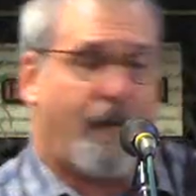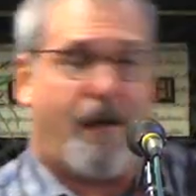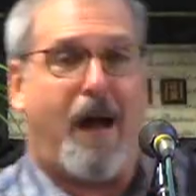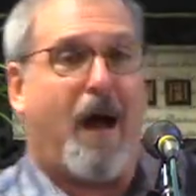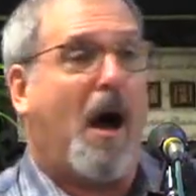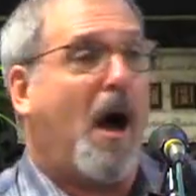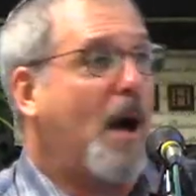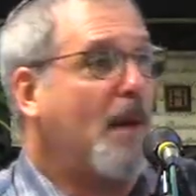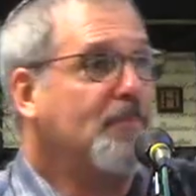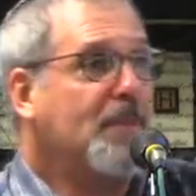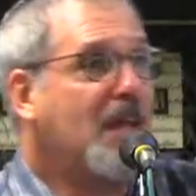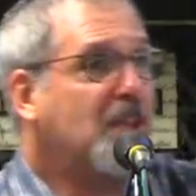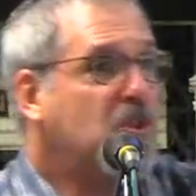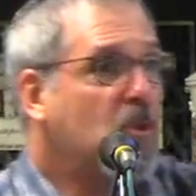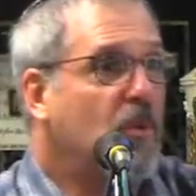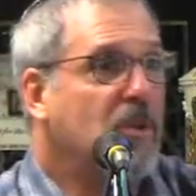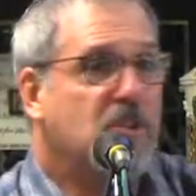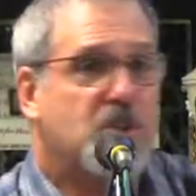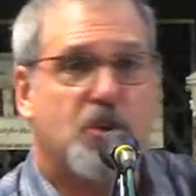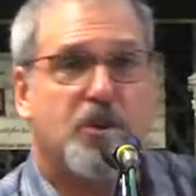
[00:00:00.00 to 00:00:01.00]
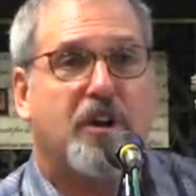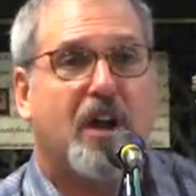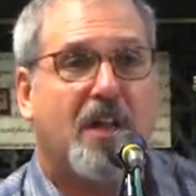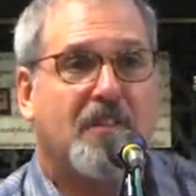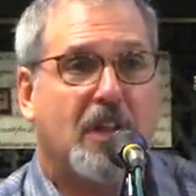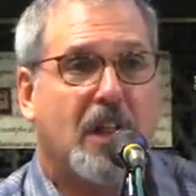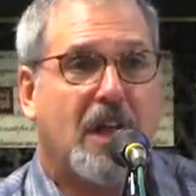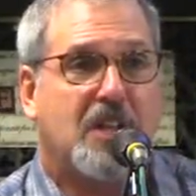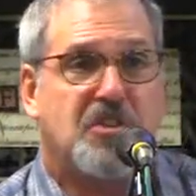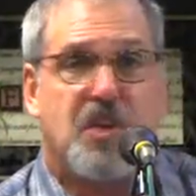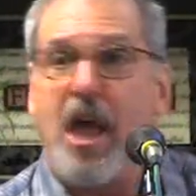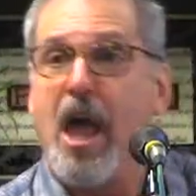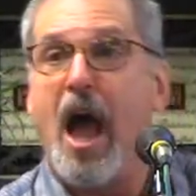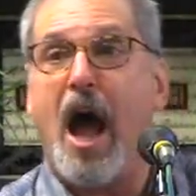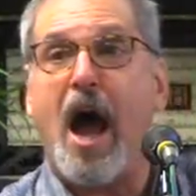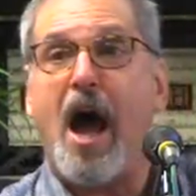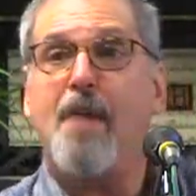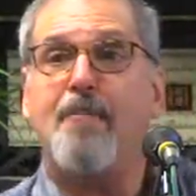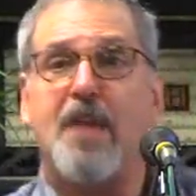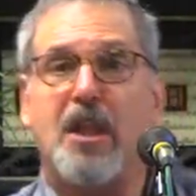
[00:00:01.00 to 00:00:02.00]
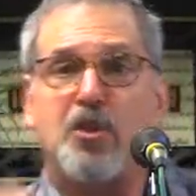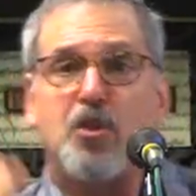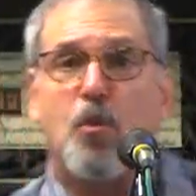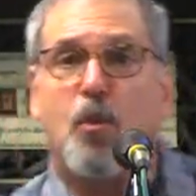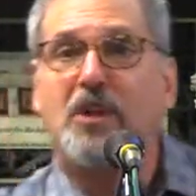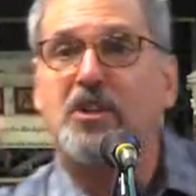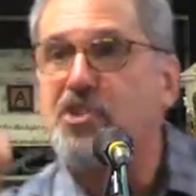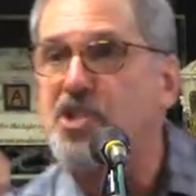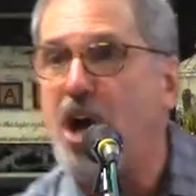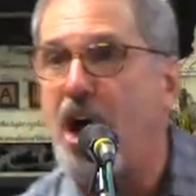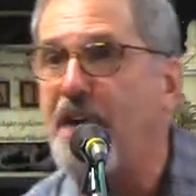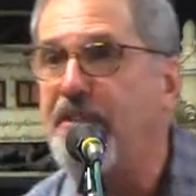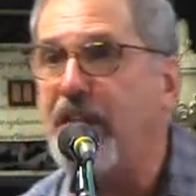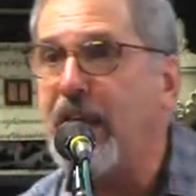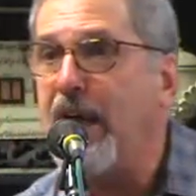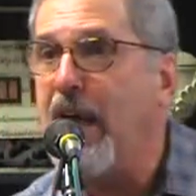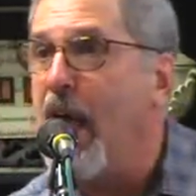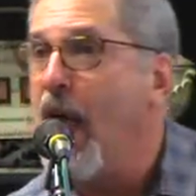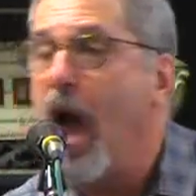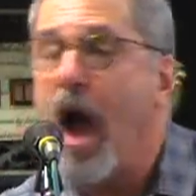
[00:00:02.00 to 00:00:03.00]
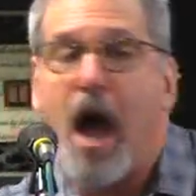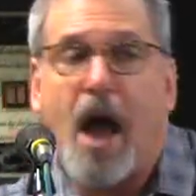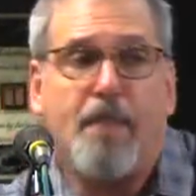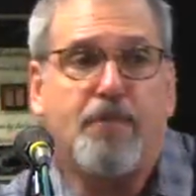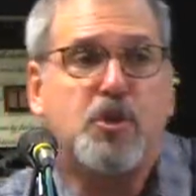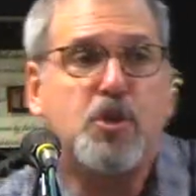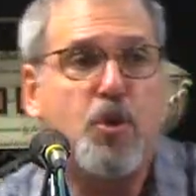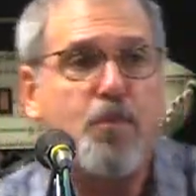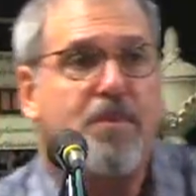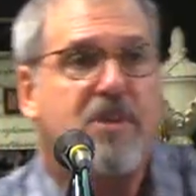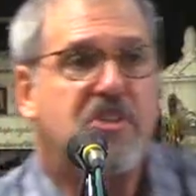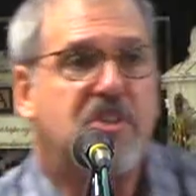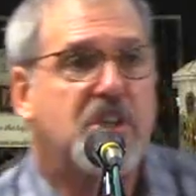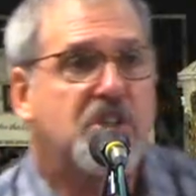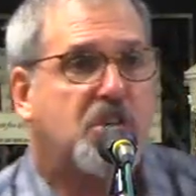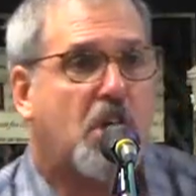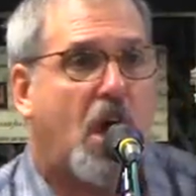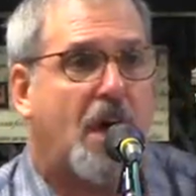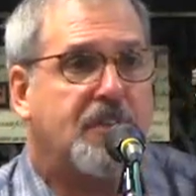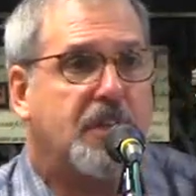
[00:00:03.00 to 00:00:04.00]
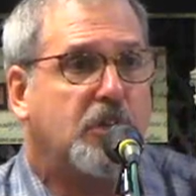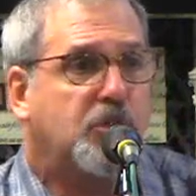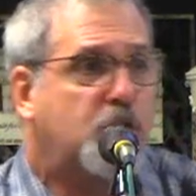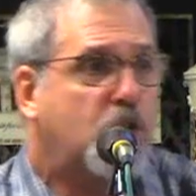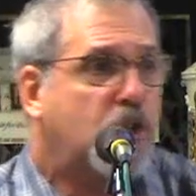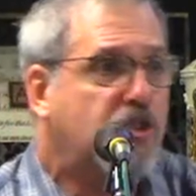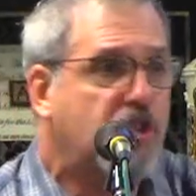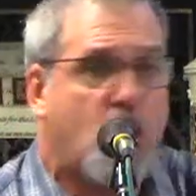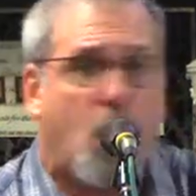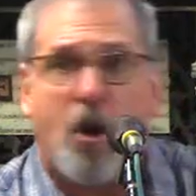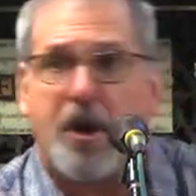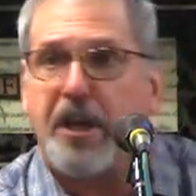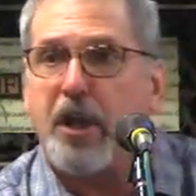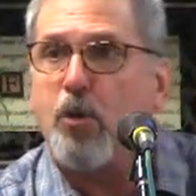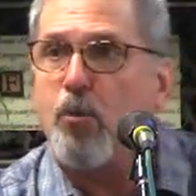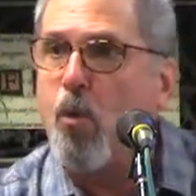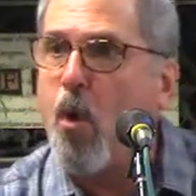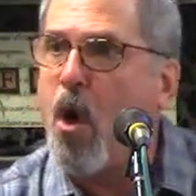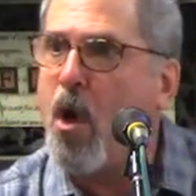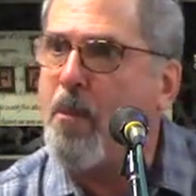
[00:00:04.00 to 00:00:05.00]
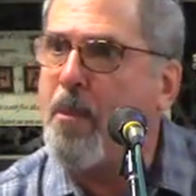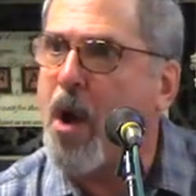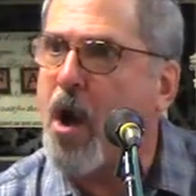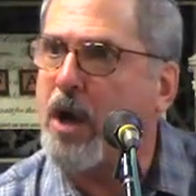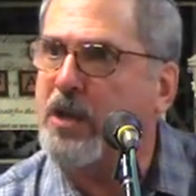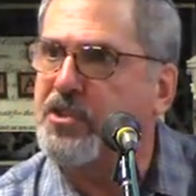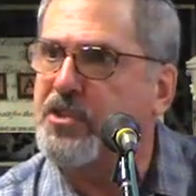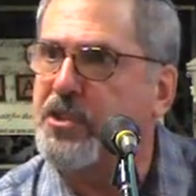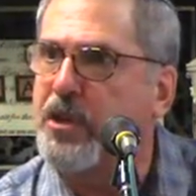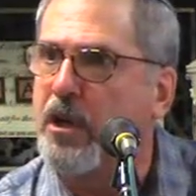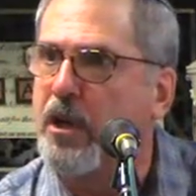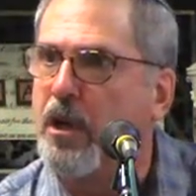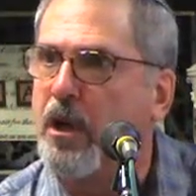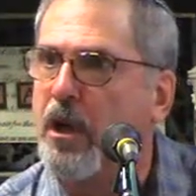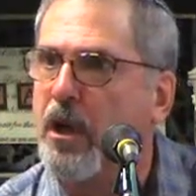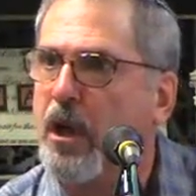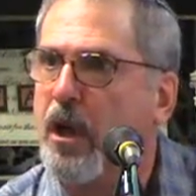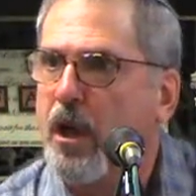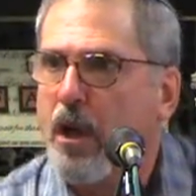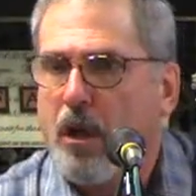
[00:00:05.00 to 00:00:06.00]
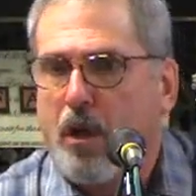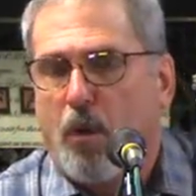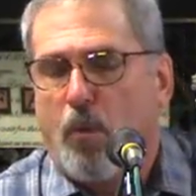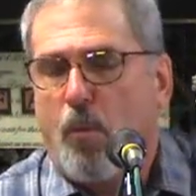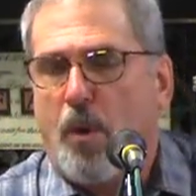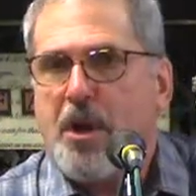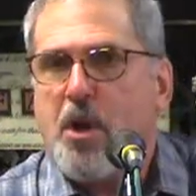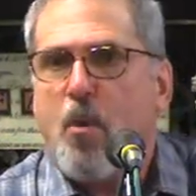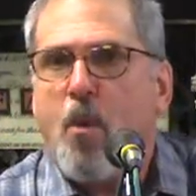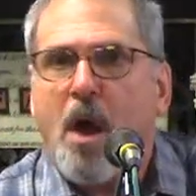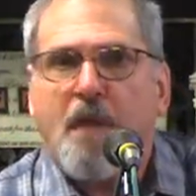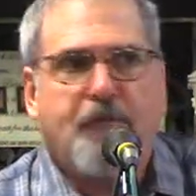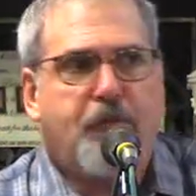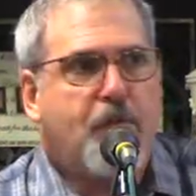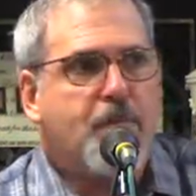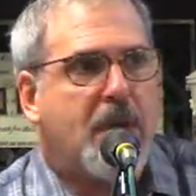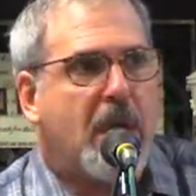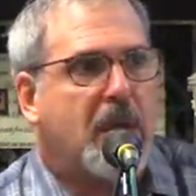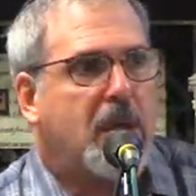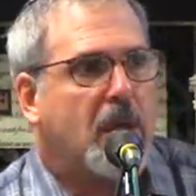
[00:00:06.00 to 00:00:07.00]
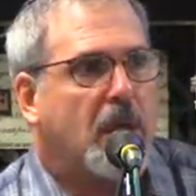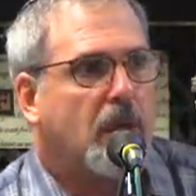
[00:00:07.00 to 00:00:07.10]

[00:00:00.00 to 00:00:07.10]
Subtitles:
I'm not the one turning on the lights. I'm not the one tithing. I'm too busy tithing to Target and Walmart. What do you want from me?